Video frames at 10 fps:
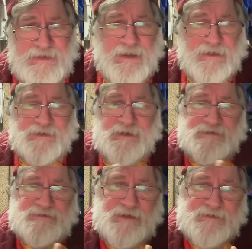I can
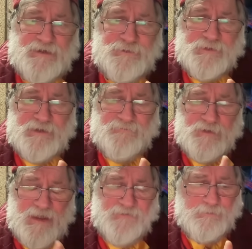understand how you can have a
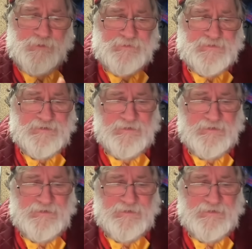government,